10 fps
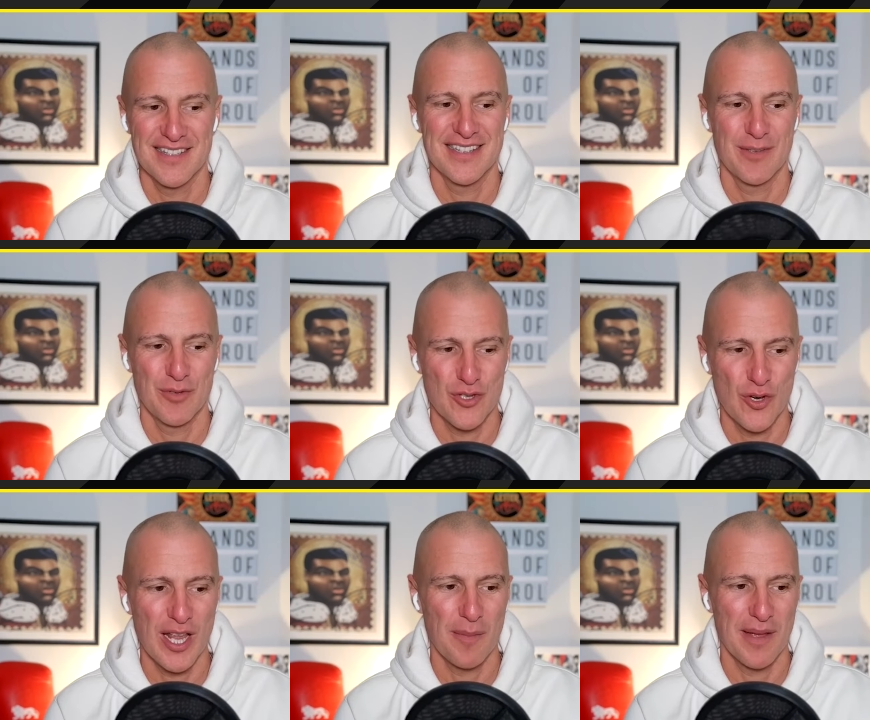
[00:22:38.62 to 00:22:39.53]
Speaker 1: They were
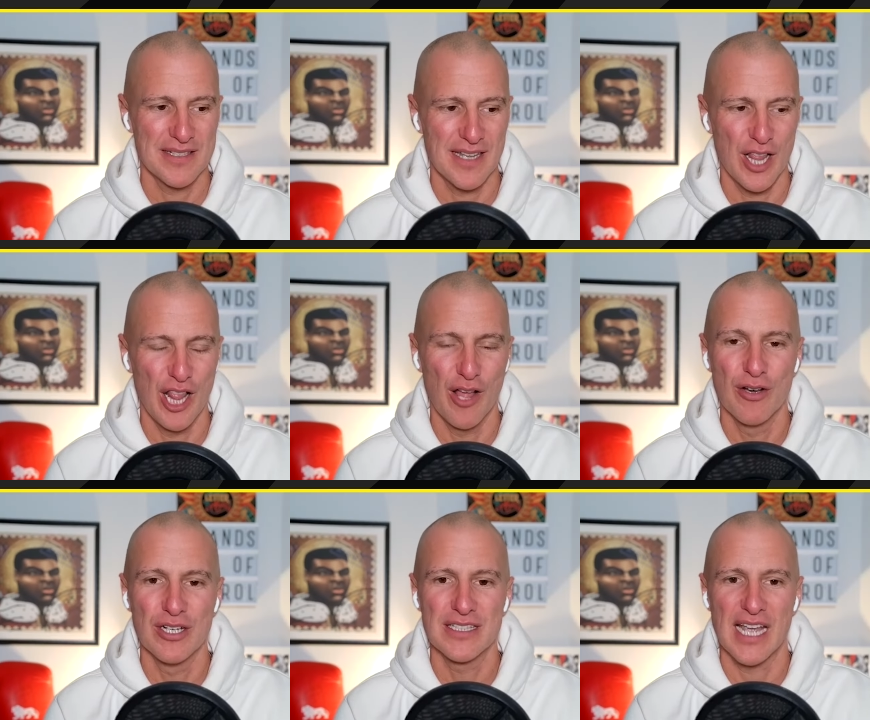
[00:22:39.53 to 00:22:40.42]
talking about it a
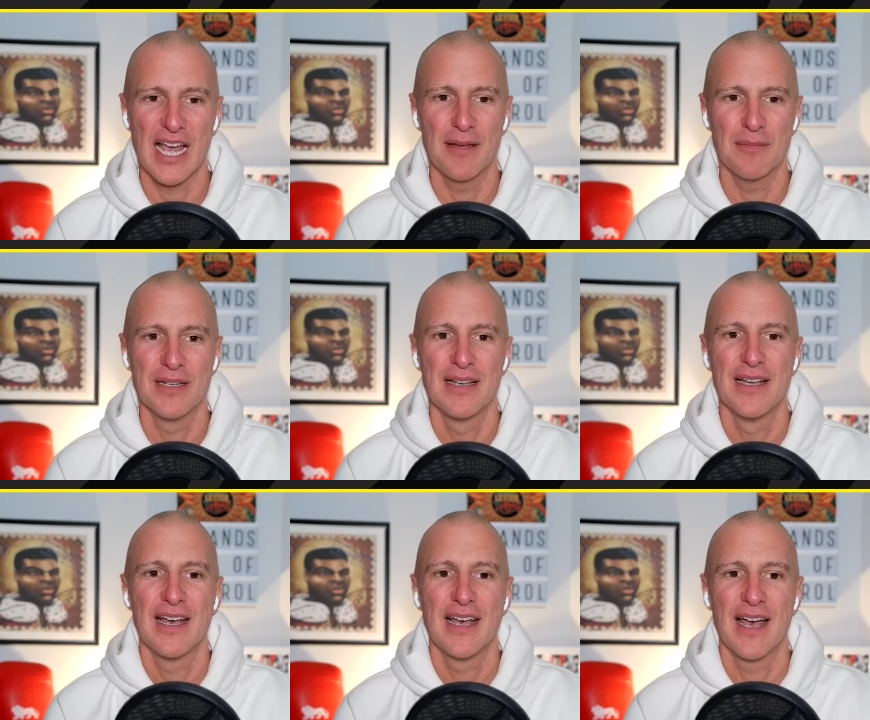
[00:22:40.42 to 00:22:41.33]
long time.
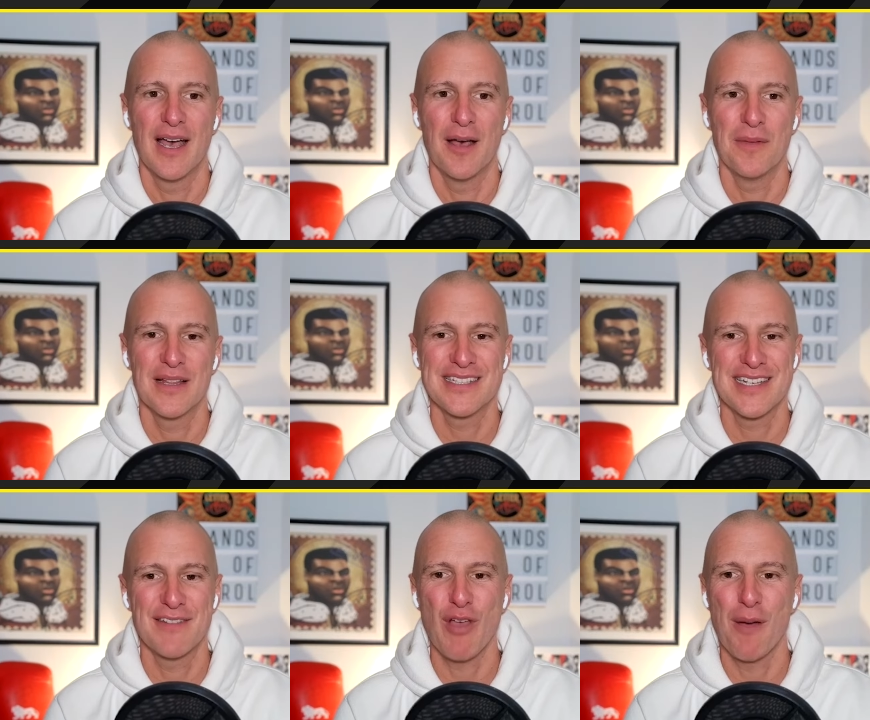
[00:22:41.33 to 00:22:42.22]

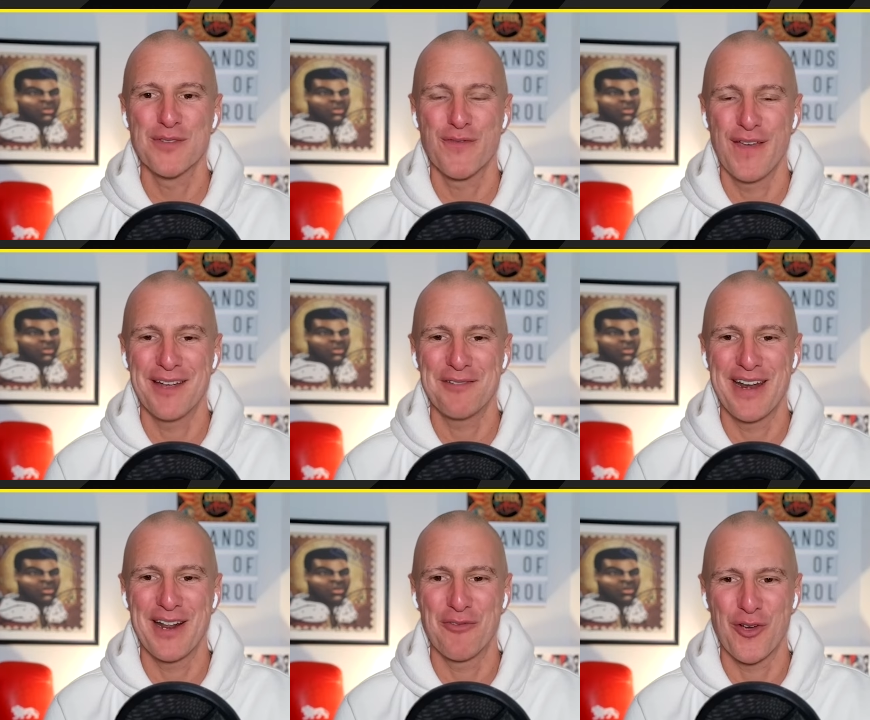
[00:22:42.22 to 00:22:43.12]
Listen, if Dom's fit,
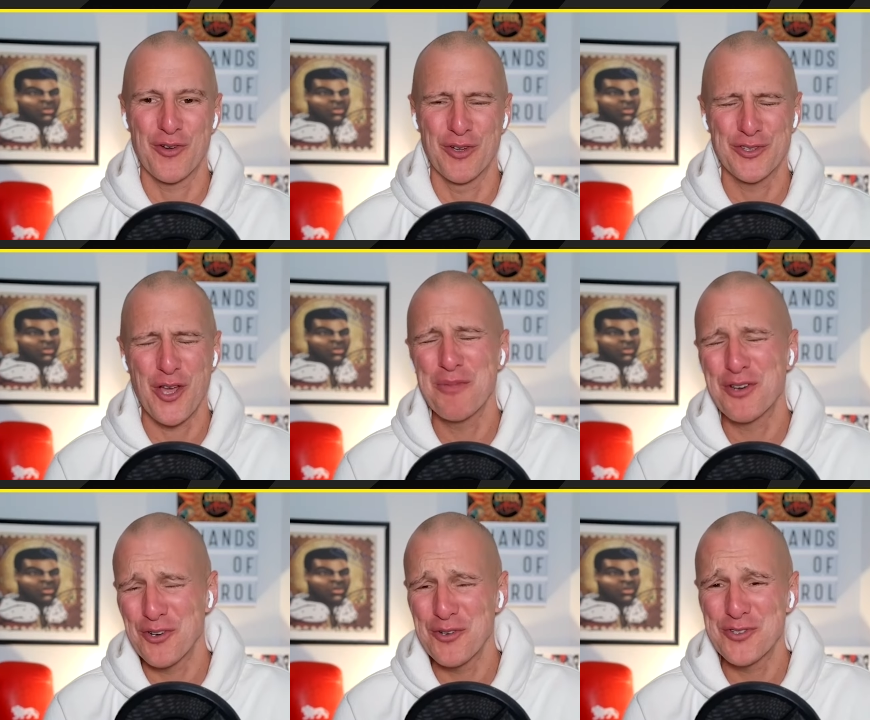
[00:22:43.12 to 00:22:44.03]
ready to rock and roll. Dom
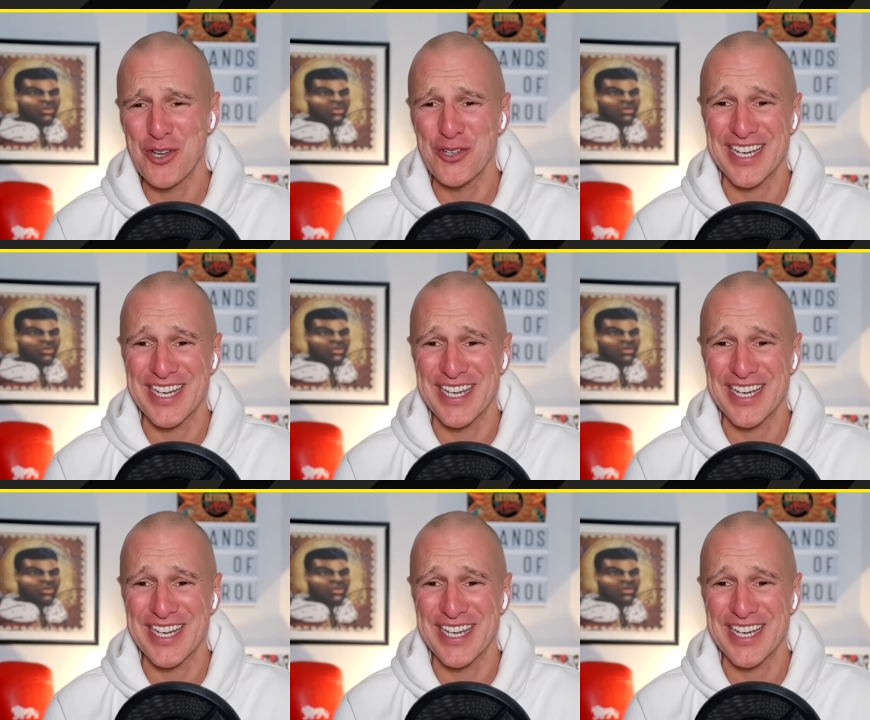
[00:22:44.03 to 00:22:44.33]
Cruz, Jose